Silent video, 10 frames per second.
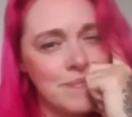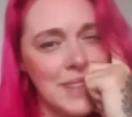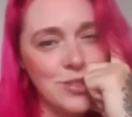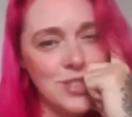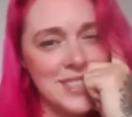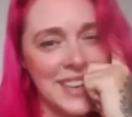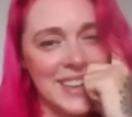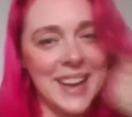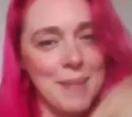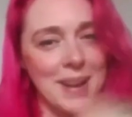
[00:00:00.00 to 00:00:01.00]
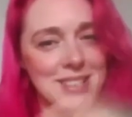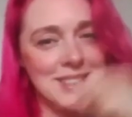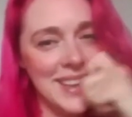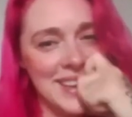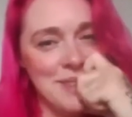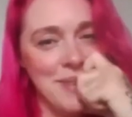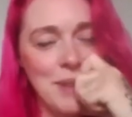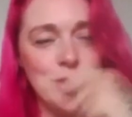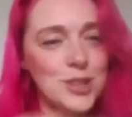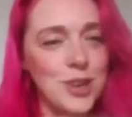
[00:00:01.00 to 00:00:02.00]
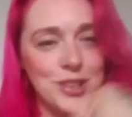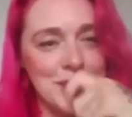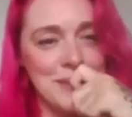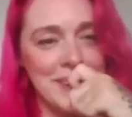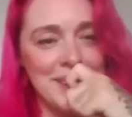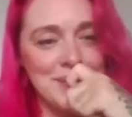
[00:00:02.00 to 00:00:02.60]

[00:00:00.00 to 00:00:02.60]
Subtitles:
interesting, I'm actually here. Why would you not do it?